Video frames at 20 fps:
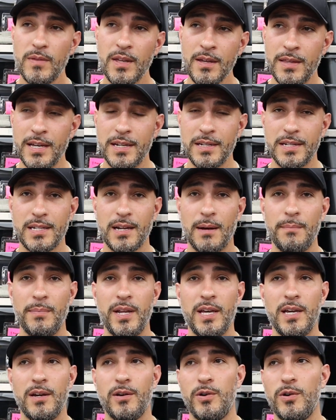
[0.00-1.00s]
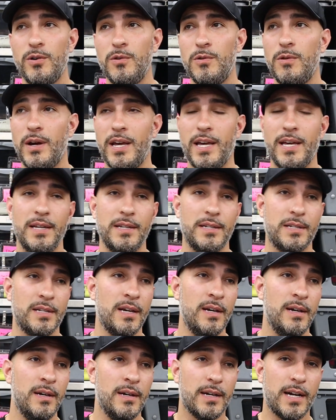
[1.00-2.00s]
than somebody who is
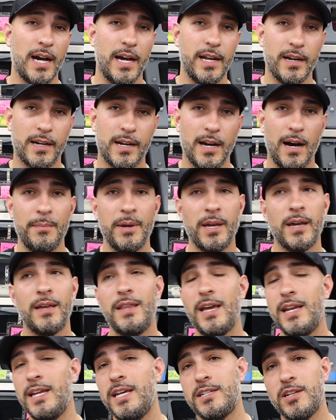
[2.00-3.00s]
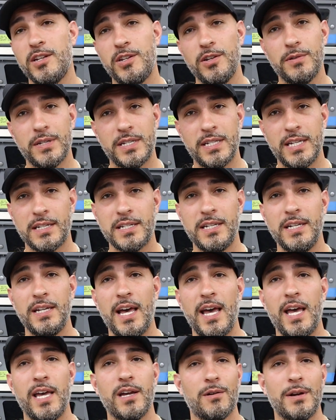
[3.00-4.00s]
kind of coming and they need to do a
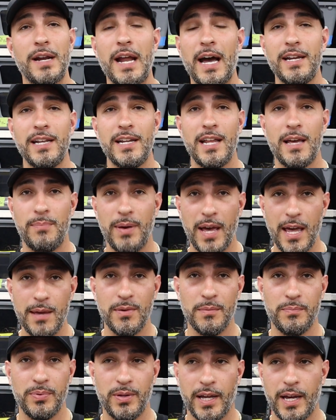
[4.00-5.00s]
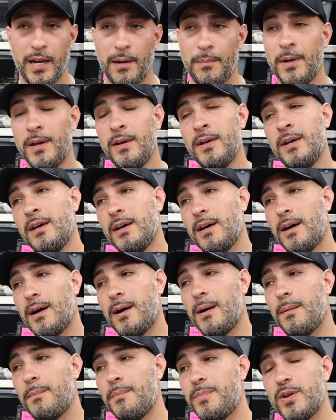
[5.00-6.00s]
60-day or a 90-day payment plan.
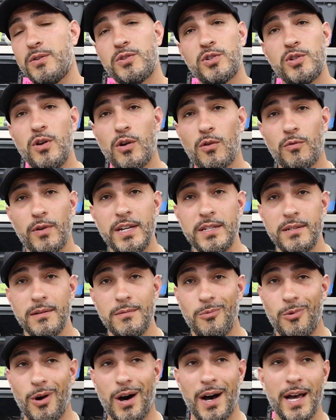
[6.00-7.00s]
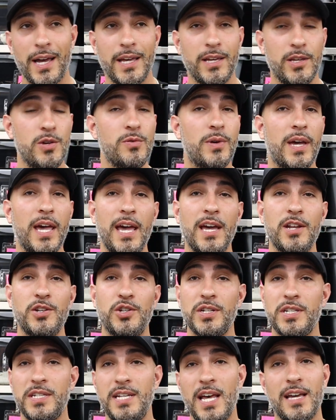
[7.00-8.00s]
There's no reason why you can't
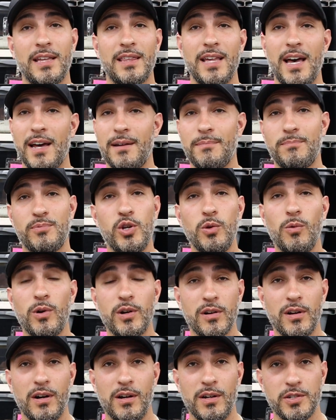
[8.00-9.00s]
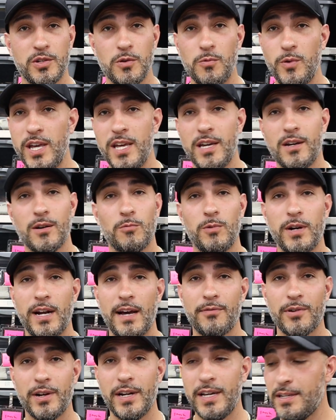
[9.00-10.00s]
just take that $200 a week or
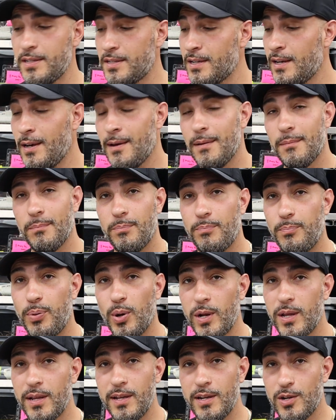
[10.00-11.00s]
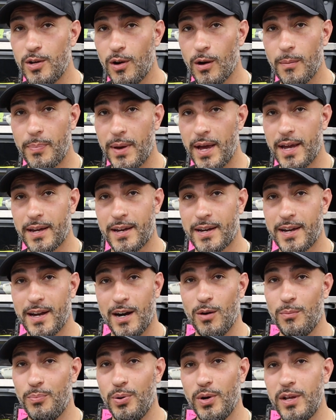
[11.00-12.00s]
whatever it is, put it in your bank
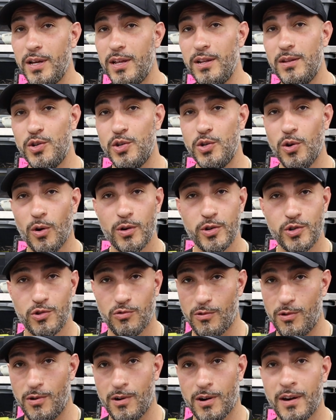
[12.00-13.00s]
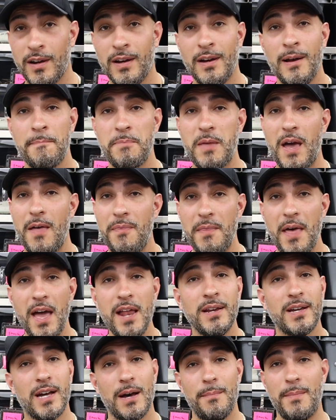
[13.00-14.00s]
account, put it in your drawer, and
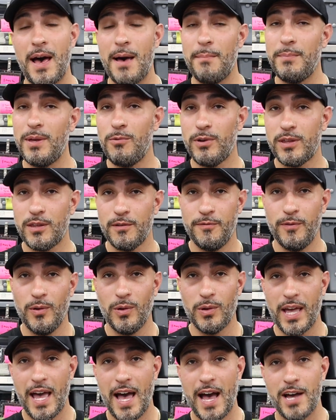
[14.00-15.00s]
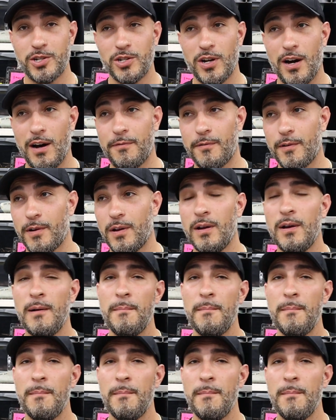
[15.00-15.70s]
then come at me with the full cash offer.